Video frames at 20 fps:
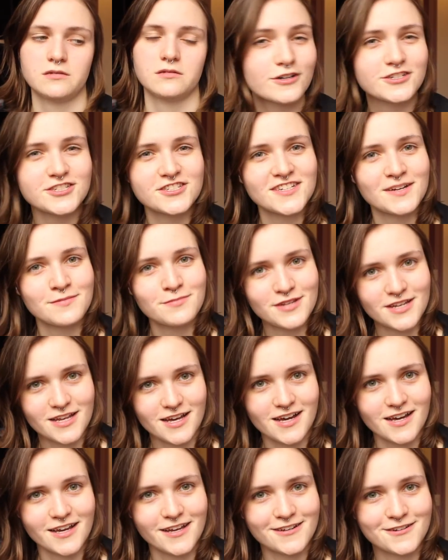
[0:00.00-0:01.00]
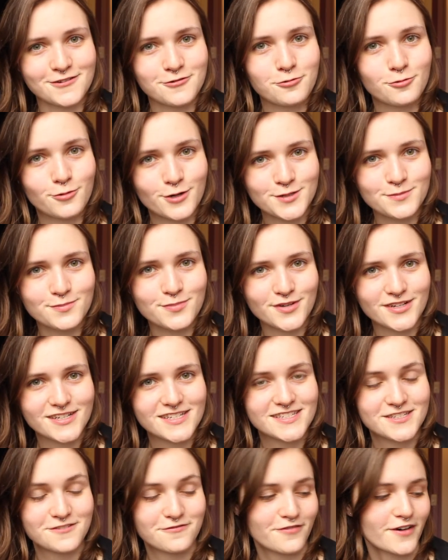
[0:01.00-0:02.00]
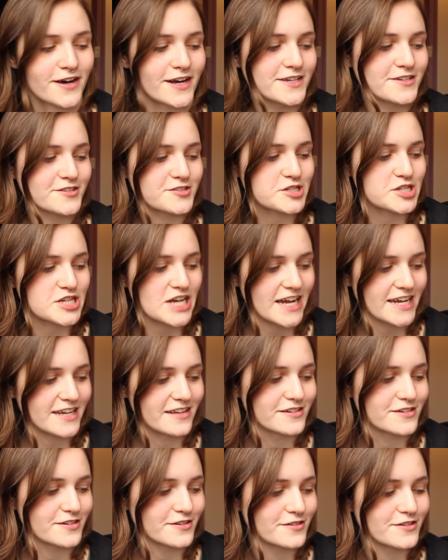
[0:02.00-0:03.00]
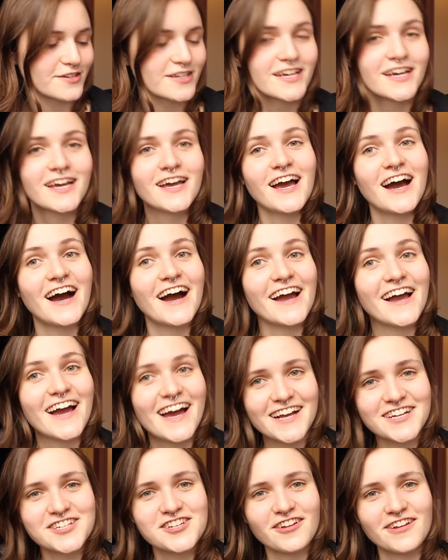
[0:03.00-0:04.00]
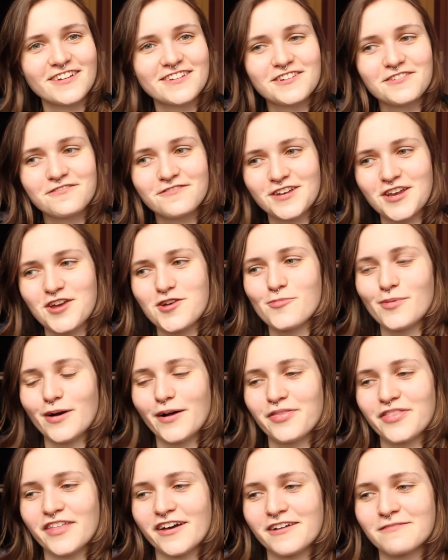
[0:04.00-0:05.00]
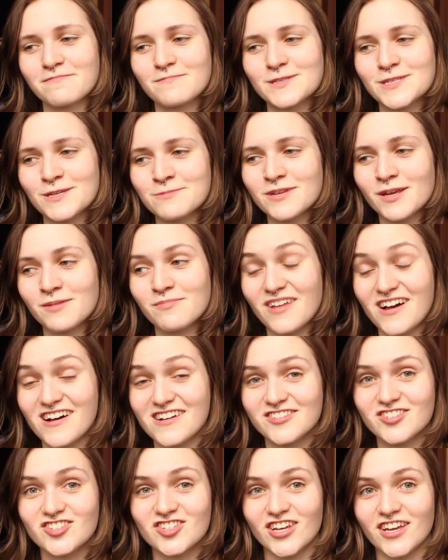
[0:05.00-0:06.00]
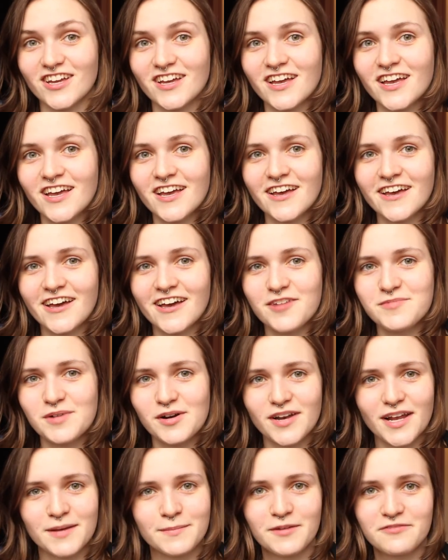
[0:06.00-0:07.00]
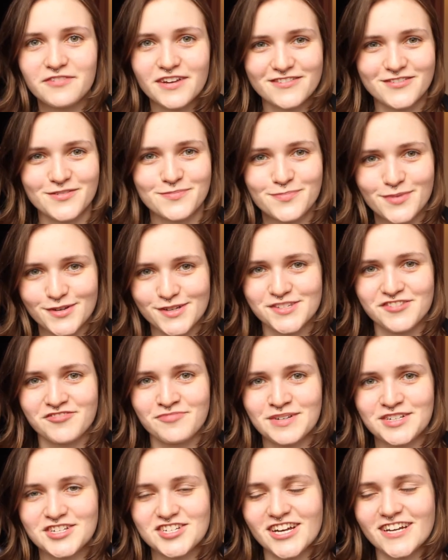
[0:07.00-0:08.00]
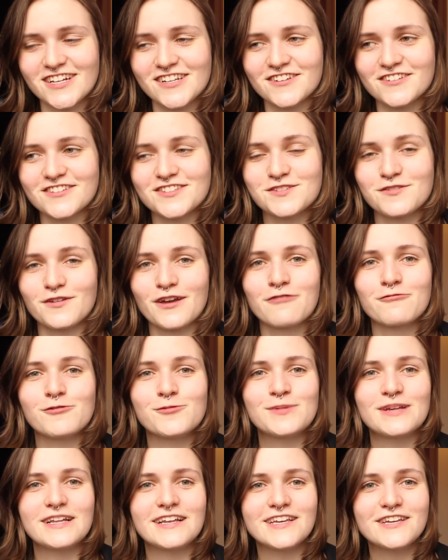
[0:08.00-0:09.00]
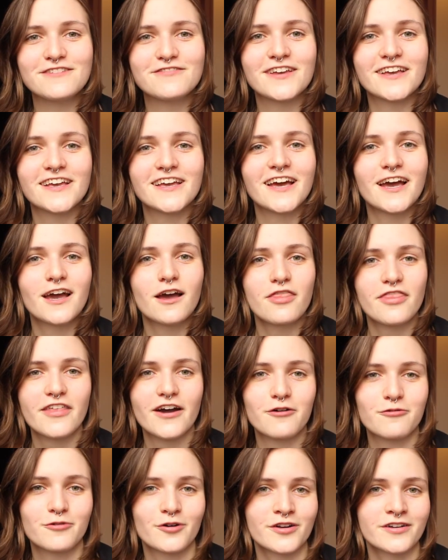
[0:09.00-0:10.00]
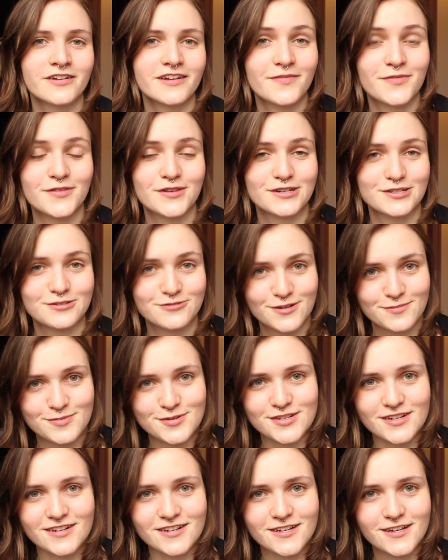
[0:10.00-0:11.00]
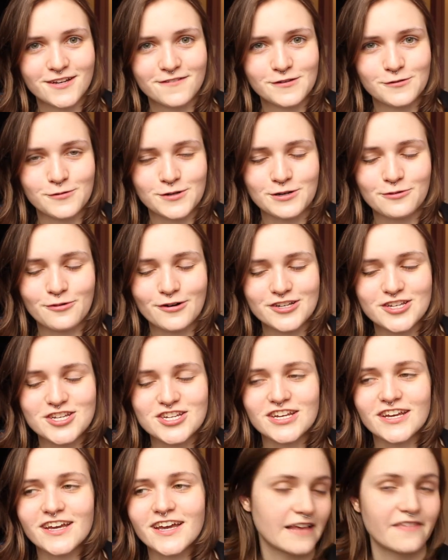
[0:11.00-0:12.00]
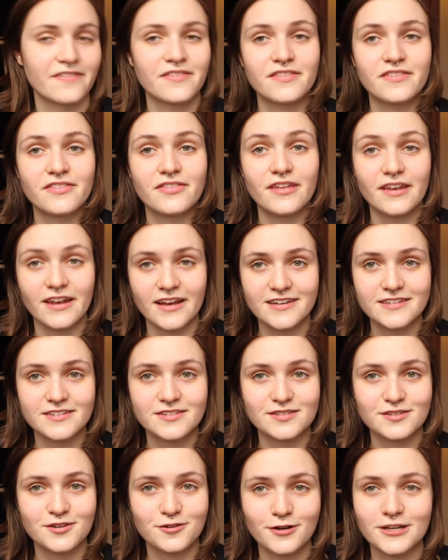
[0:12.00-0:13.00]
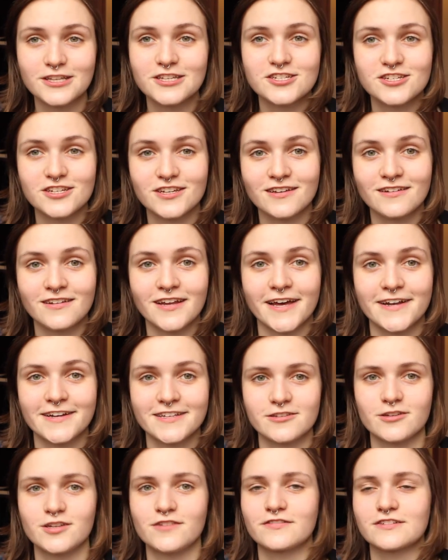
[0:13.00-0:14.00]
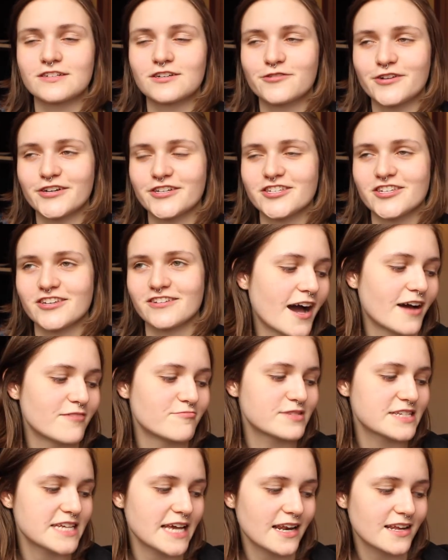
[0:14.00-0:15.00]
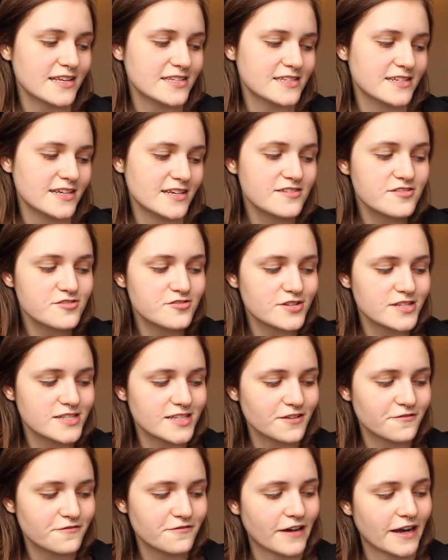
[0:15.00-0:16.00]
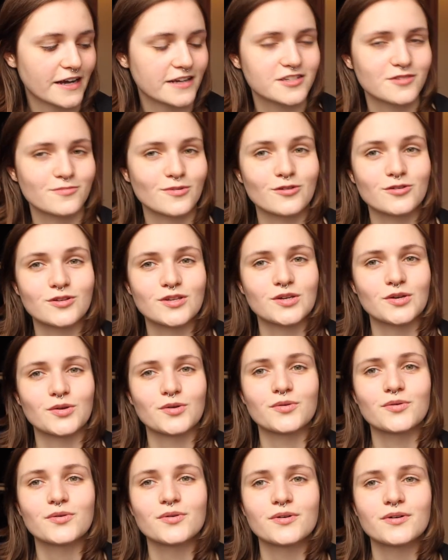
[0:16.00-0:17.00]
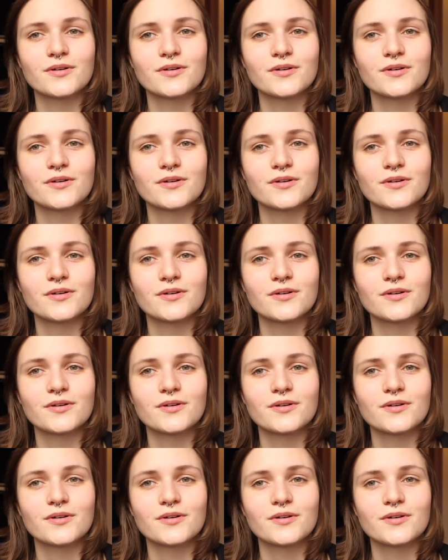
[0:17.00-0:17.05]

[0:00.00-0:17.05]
Question number 9, what books define your childhood? I actually did a video about that sometime last year, about like my favorite books of my childhood, so I will be leaving that one in the description if you want to watch it. And the last question, and it's not even a question, tell us an interesting fact about you.